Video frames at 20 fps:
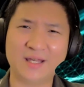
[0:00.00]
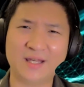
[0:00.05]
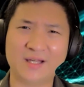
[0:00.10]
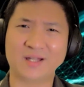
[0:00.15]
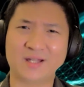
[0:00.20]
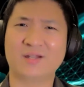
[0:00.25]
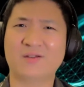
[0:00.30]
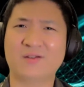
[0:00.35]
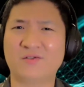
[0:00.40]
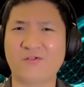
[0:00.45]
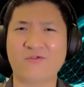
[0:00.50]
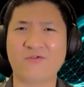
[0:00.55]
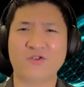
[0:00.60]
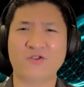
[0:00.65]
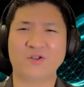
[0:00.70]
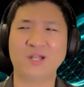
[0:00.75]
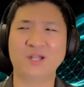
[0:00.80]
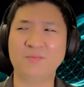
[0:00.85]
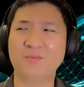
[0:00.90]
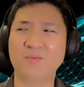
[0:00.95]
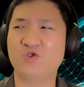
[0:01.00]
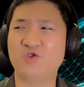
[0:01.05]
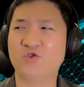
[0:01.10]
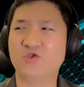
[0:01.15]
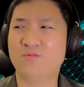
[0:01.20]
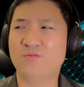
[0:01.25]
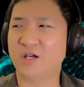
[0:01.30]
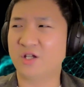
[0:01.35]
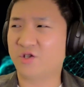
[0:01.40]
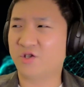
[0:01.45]
Yes, so for some of you
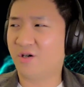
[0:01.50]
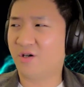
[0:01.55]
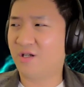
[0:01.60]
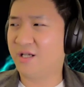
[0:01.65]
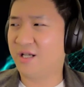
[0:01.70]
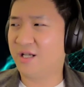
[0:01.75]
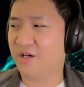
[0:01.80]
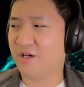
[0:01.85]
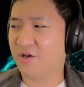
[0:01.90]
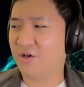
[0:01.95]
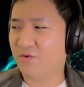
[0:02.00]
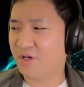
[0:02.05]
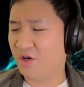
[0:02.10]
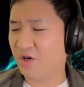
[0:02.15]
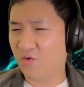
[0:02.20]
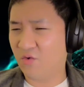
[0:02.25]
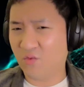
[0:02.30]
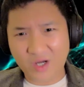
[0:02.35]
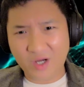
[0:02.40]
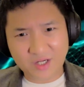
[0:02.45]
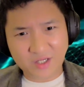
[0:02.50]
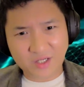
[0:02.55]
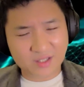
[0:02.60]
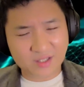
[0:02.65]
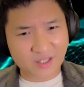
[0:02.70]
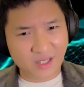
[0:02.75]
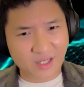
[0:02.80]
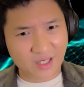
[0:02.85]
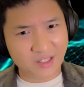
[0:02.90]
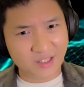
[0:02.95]
might thought like, okay, what
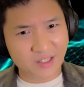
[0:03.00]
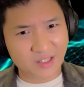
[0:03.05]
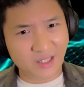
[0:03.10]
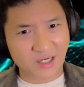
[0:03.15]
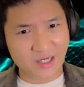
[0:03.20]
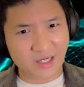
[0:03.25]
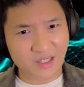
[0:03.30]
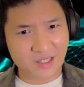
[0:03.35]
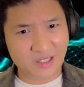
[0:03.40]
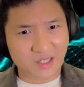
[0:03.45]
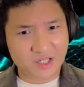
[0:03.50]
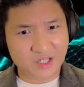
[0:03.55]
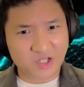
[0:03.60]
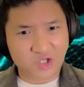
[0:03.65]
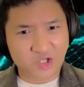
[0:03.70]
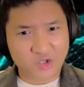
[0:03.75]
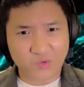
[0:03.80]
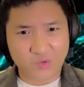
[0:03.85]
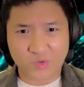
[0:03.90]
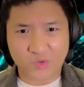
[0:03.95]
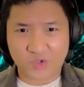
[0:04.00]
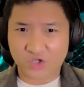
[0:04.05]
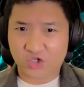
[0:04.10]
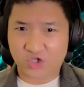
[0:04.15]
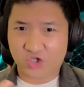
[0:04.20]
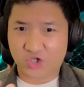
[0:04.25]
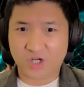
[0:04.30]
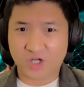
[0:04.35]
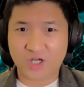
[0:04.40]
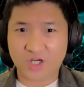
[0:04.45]
exactly is user
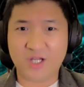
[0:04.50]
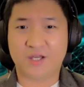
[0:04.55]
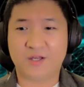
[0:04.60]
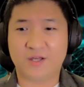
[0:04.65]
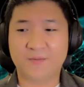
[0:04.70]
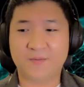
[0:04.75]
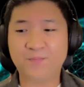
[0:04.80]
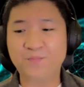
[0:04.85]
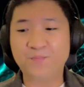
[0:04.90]
journey?